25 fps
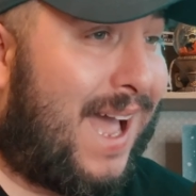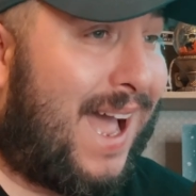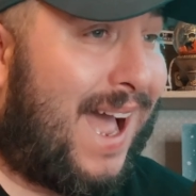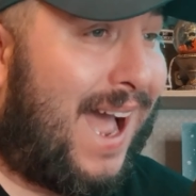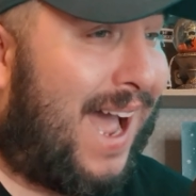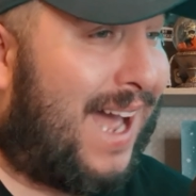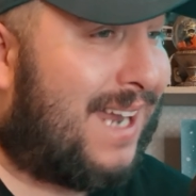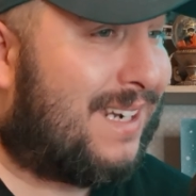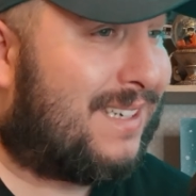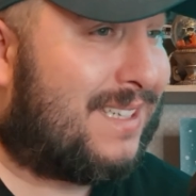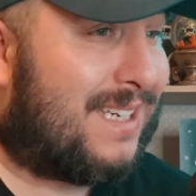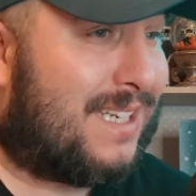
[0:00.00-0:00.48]

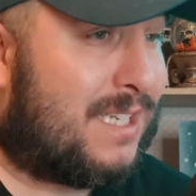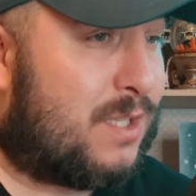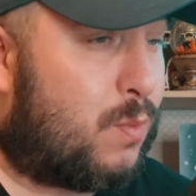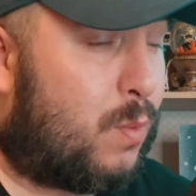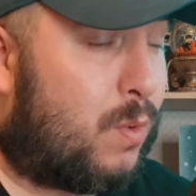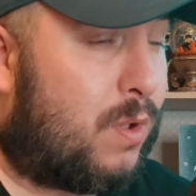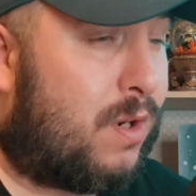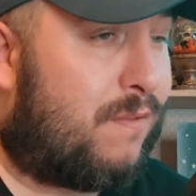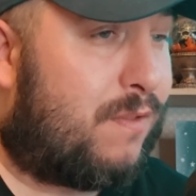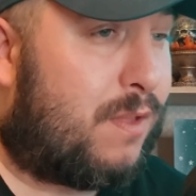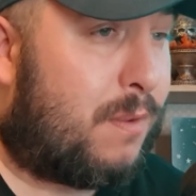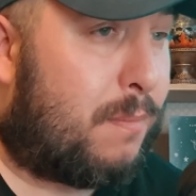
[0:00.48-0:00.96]
and is
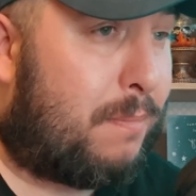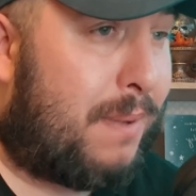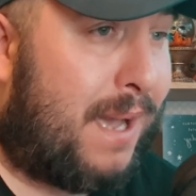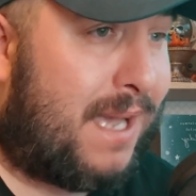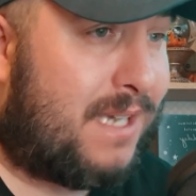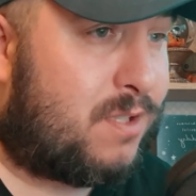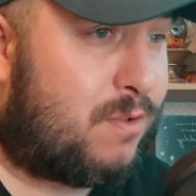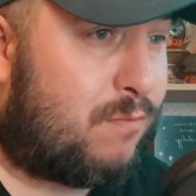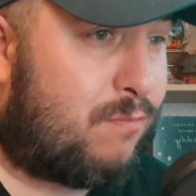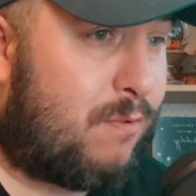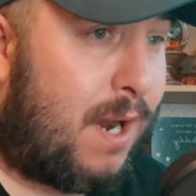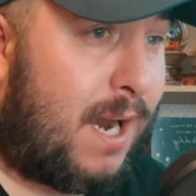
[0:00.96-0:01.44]
one of the
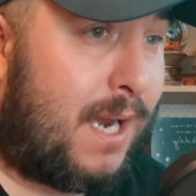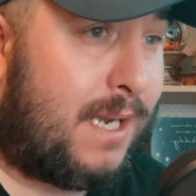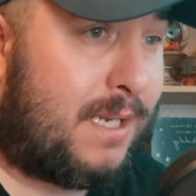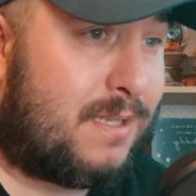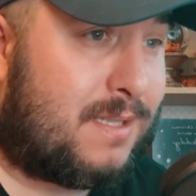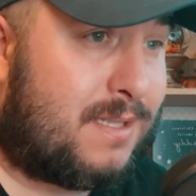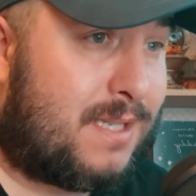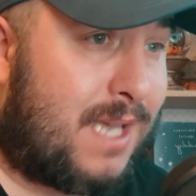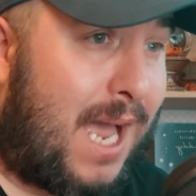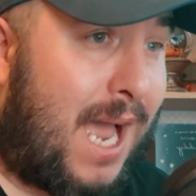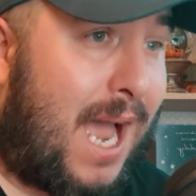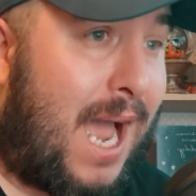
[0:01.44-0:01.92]
best
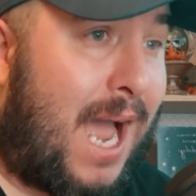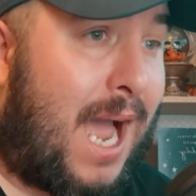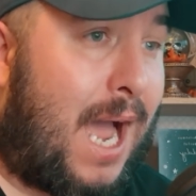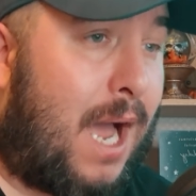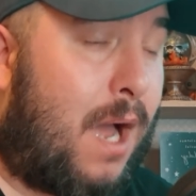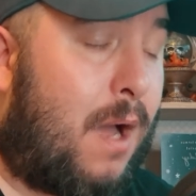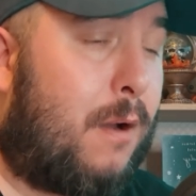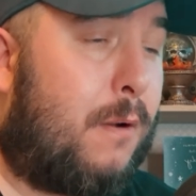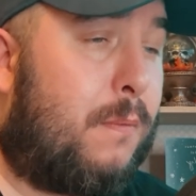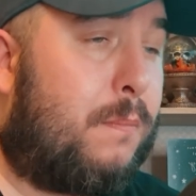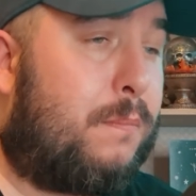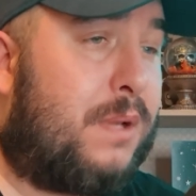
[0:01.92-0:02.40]
rides
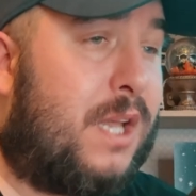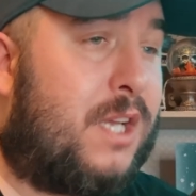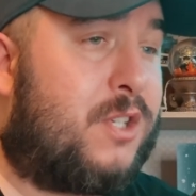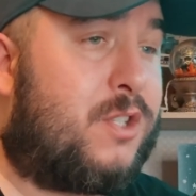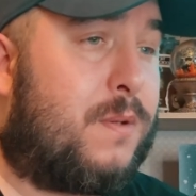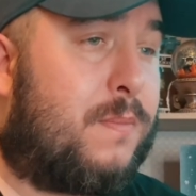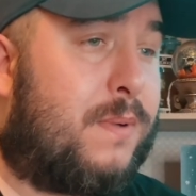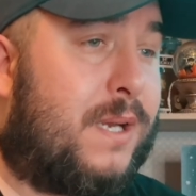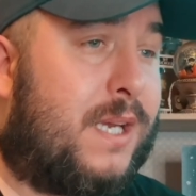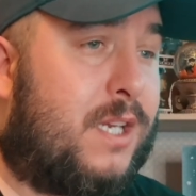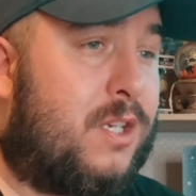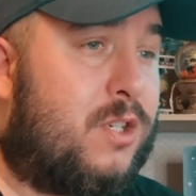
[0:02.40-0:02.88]
at
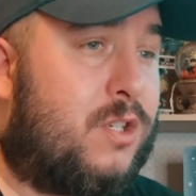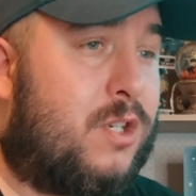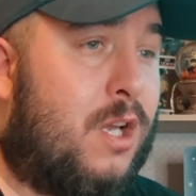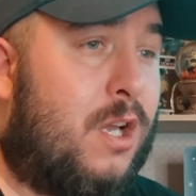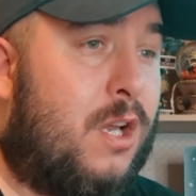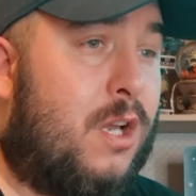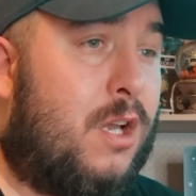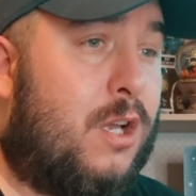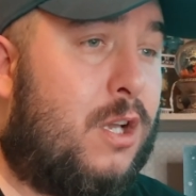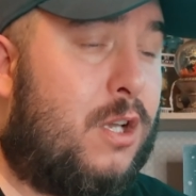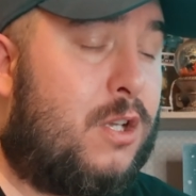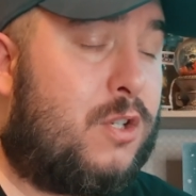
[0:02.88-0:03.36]
Pleasure Beach.
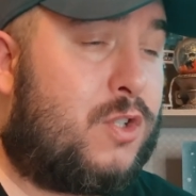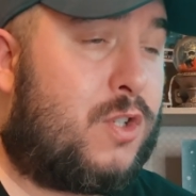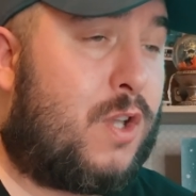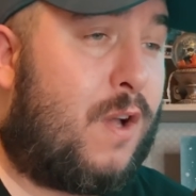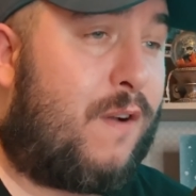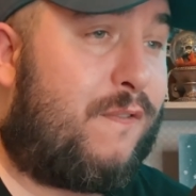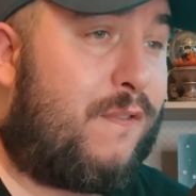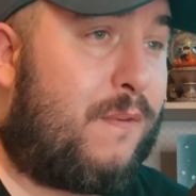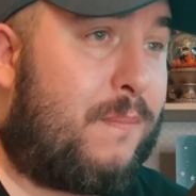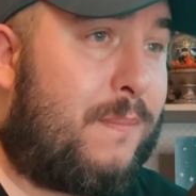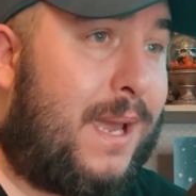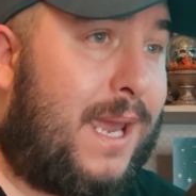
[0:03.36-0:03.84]
So
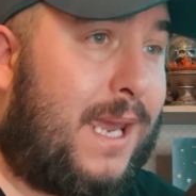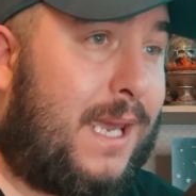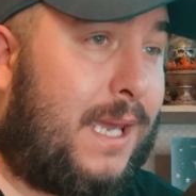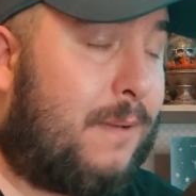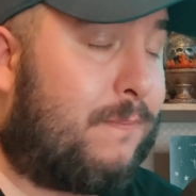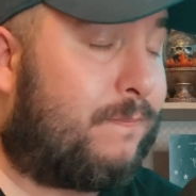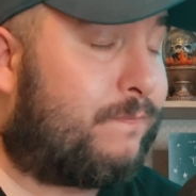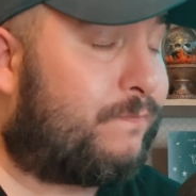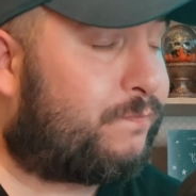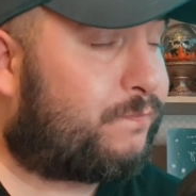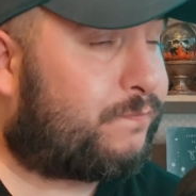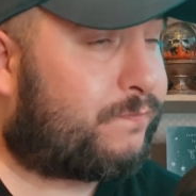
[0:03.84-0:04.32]
for me,
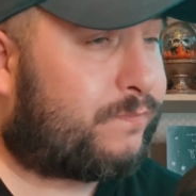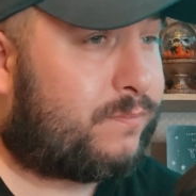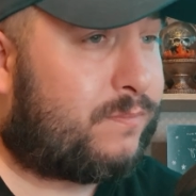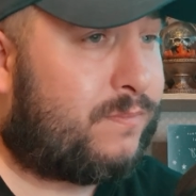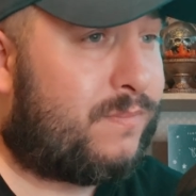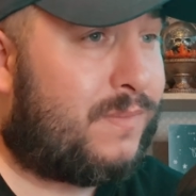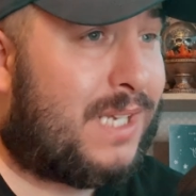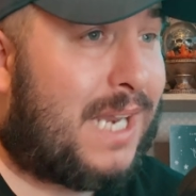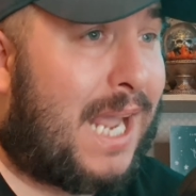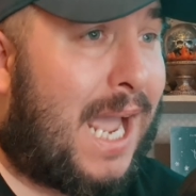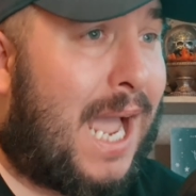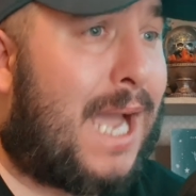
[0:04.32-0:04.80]

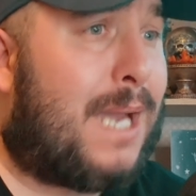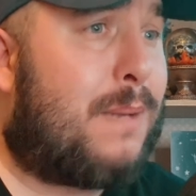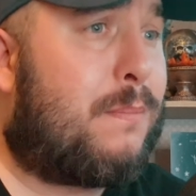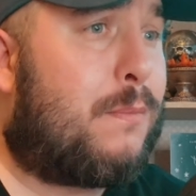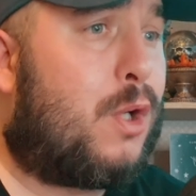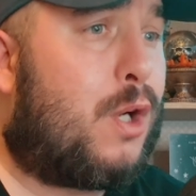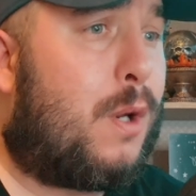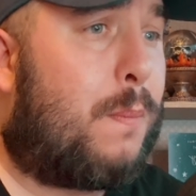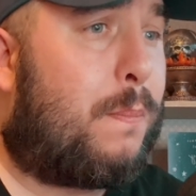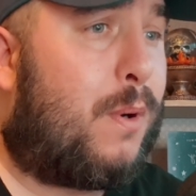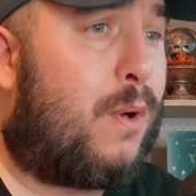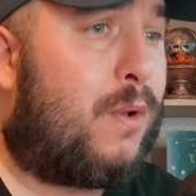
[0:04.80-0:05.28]
I'm
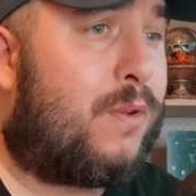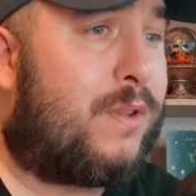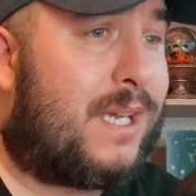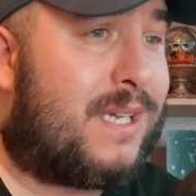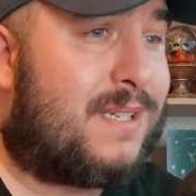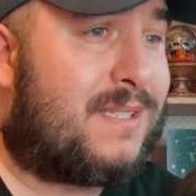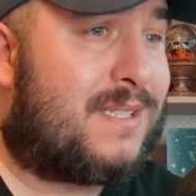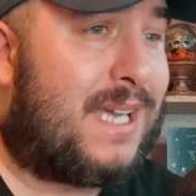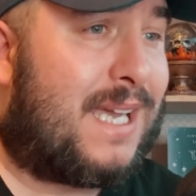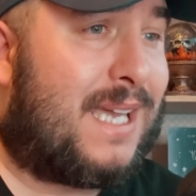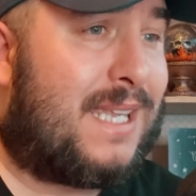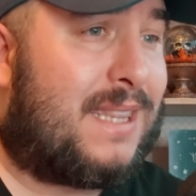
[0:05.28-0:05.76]
going to put
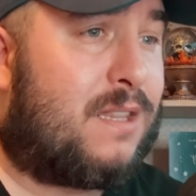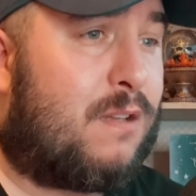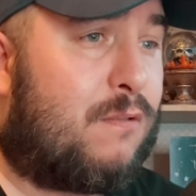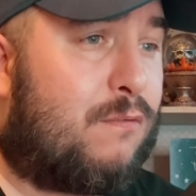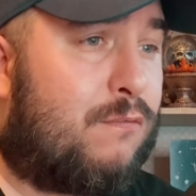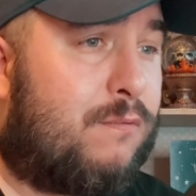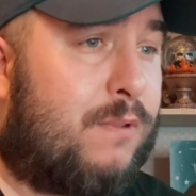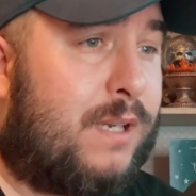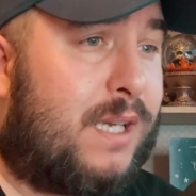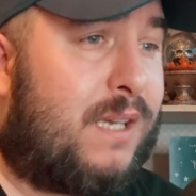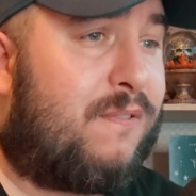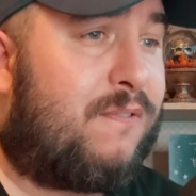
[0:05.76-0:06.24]
this in the
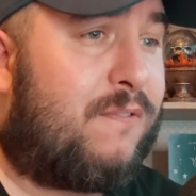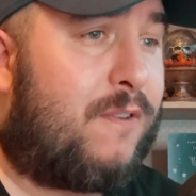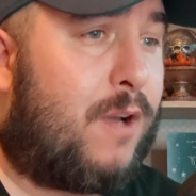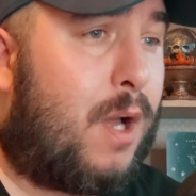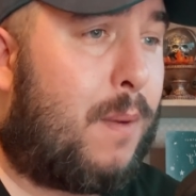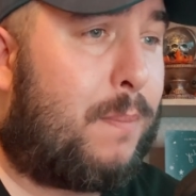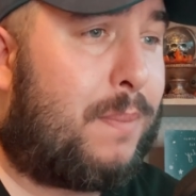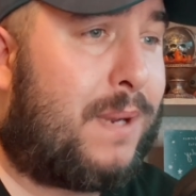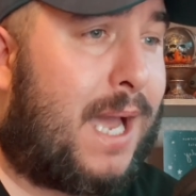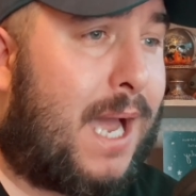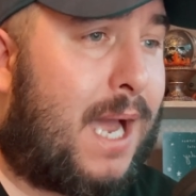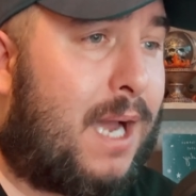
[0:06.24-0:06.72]

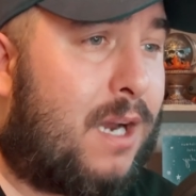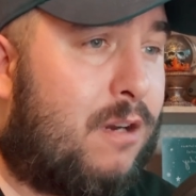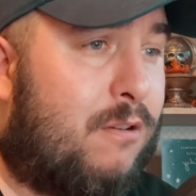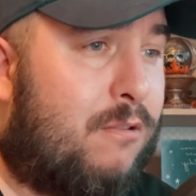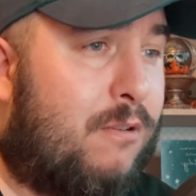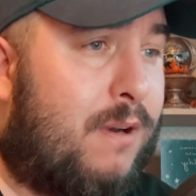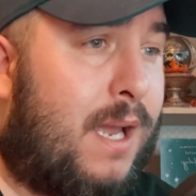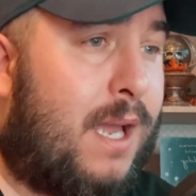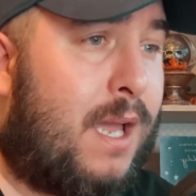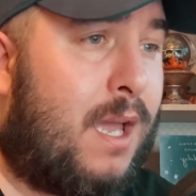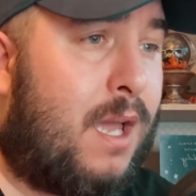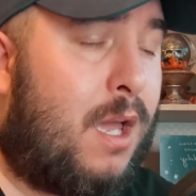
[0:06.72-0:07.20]
refurb
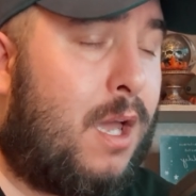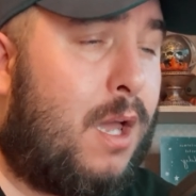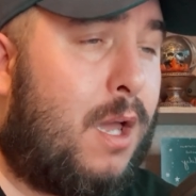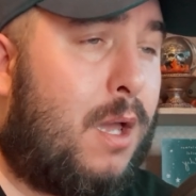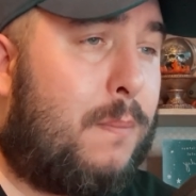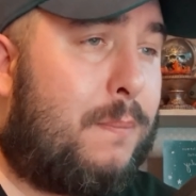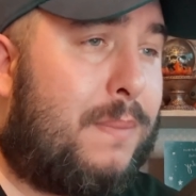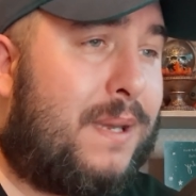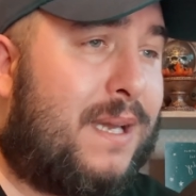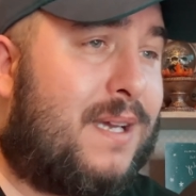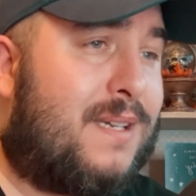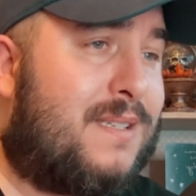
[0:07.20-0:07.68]
category,
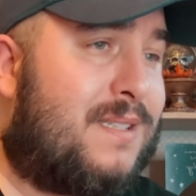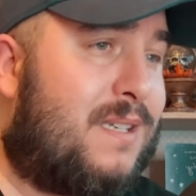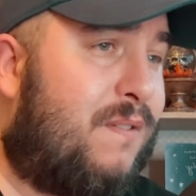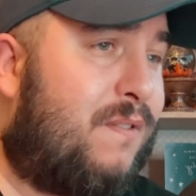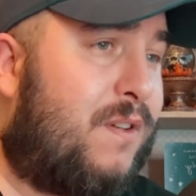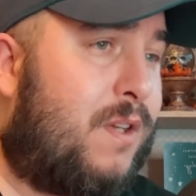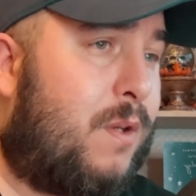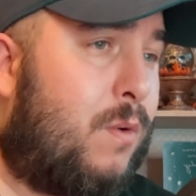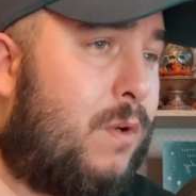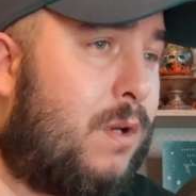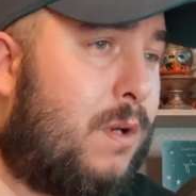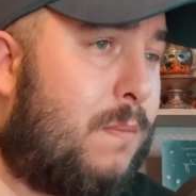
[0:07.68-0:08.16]
because
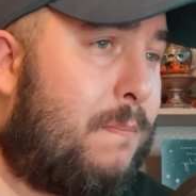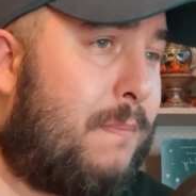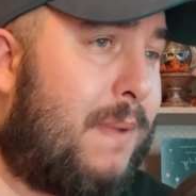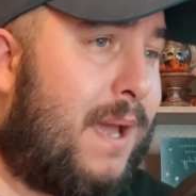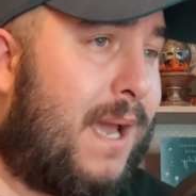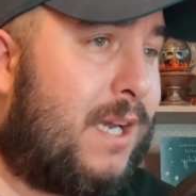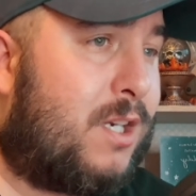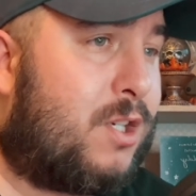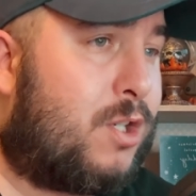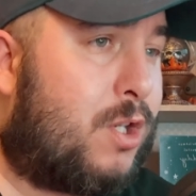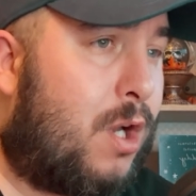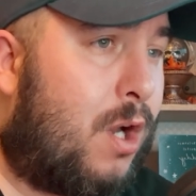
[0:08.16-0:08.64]
if you could
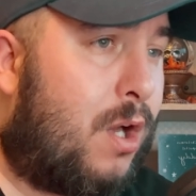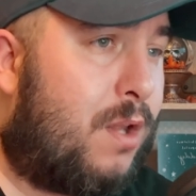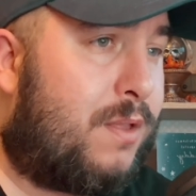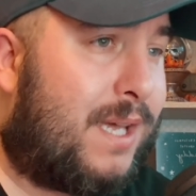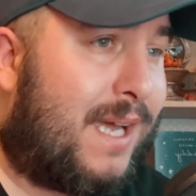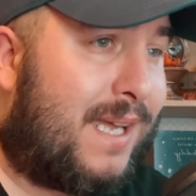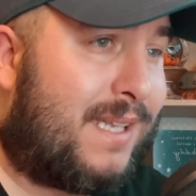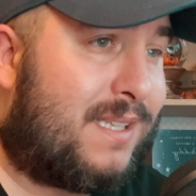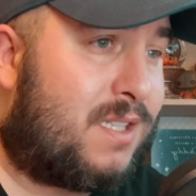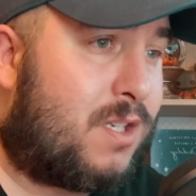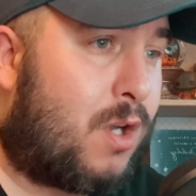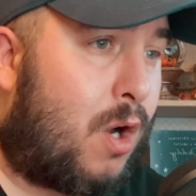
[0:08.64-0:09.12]
make sure
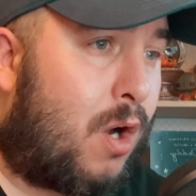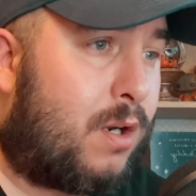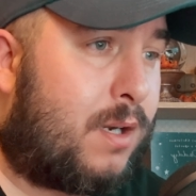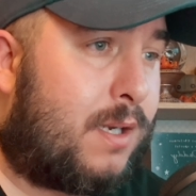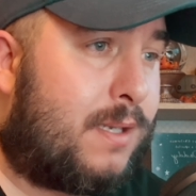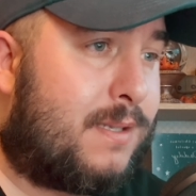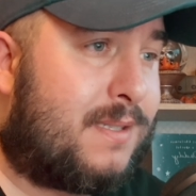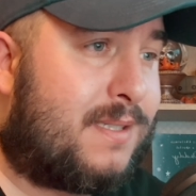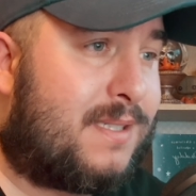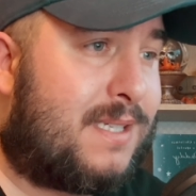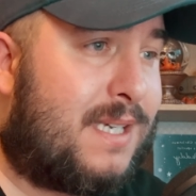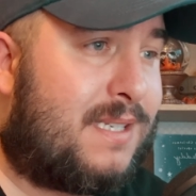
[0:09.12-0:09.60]
that it's got
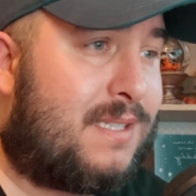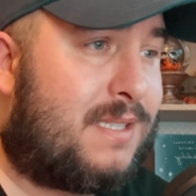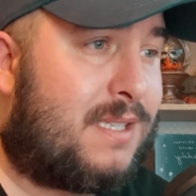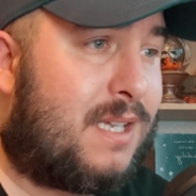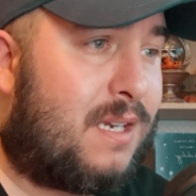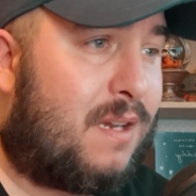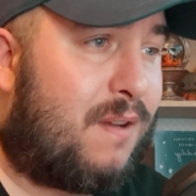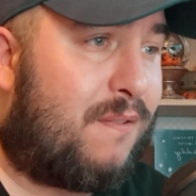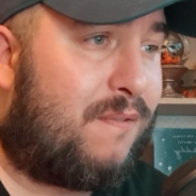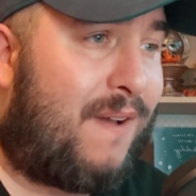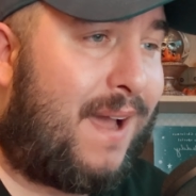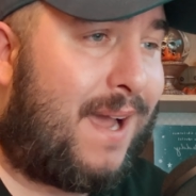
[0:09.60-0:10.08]

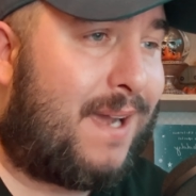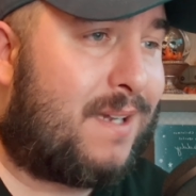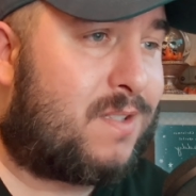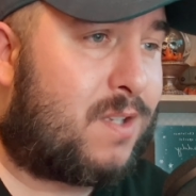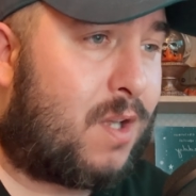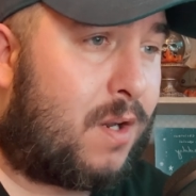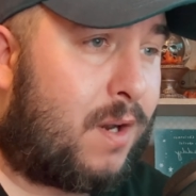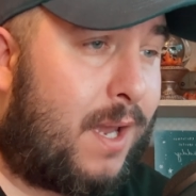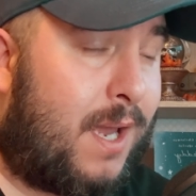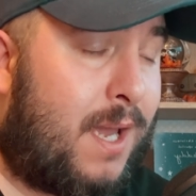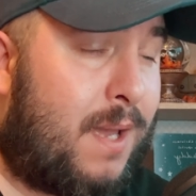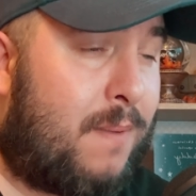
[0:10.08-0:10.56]
consistent effects
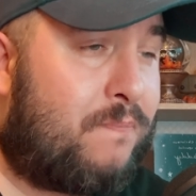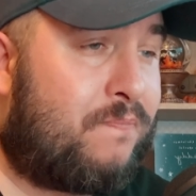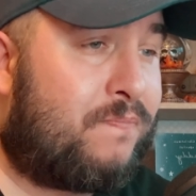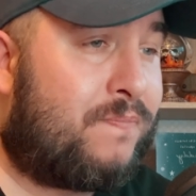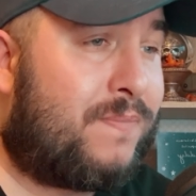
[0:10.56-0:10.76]
on it,